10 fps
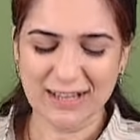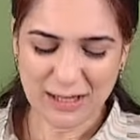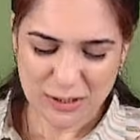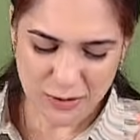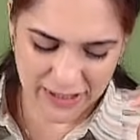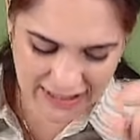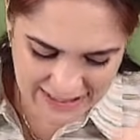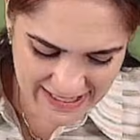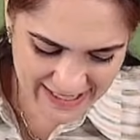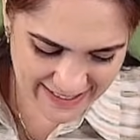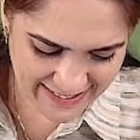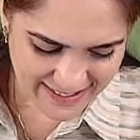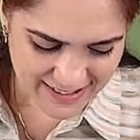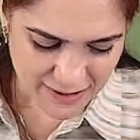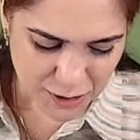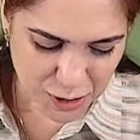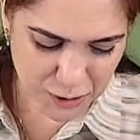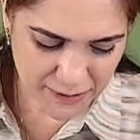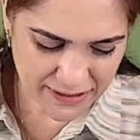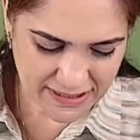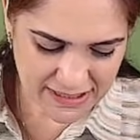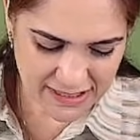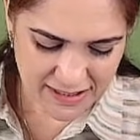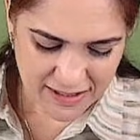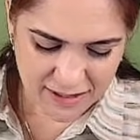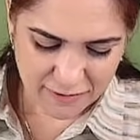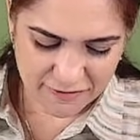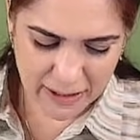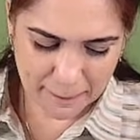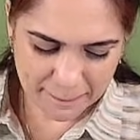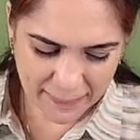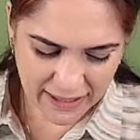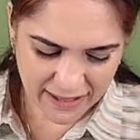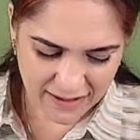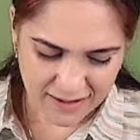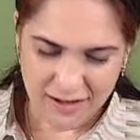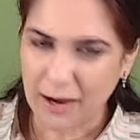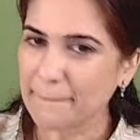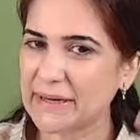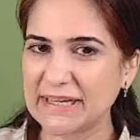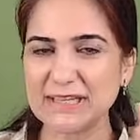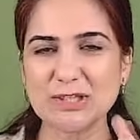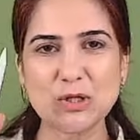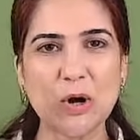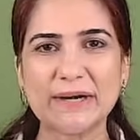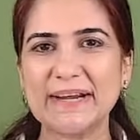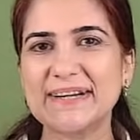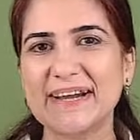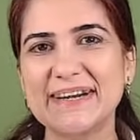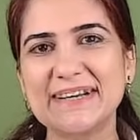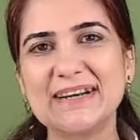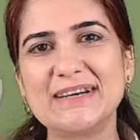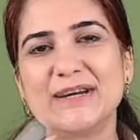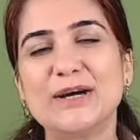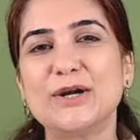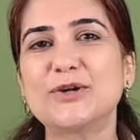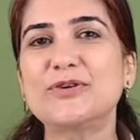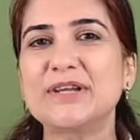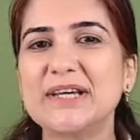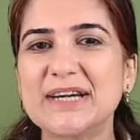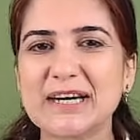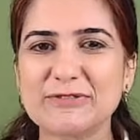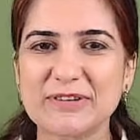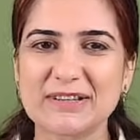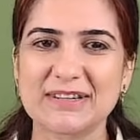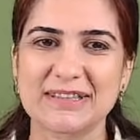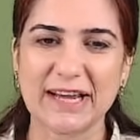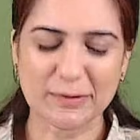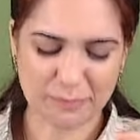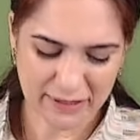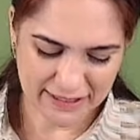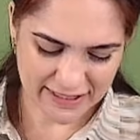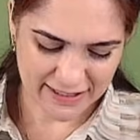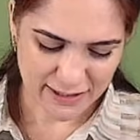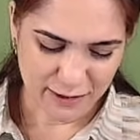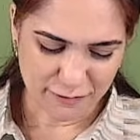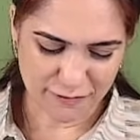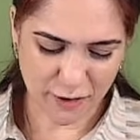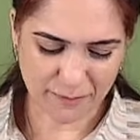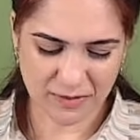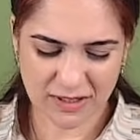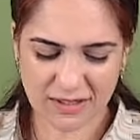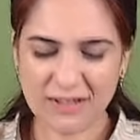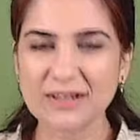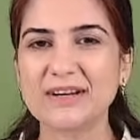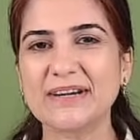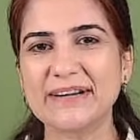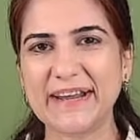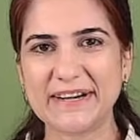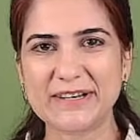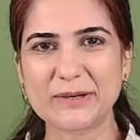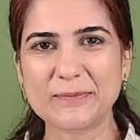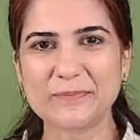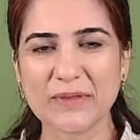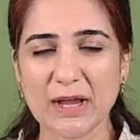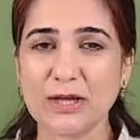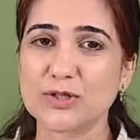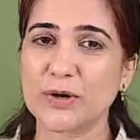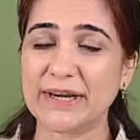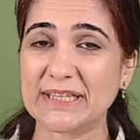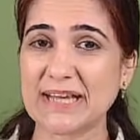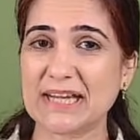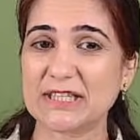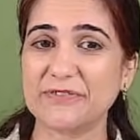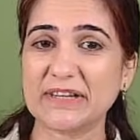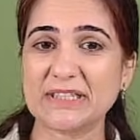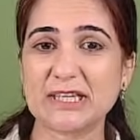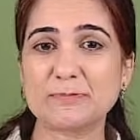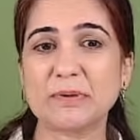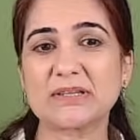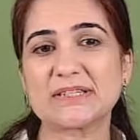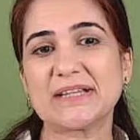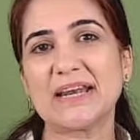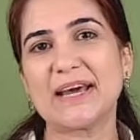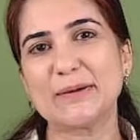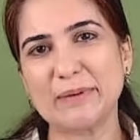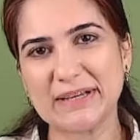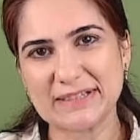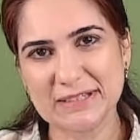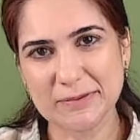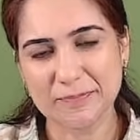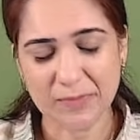So in the end, surety will pay, but he is not entitled to recover that money from the debtor. So it is as if it is his personal liability.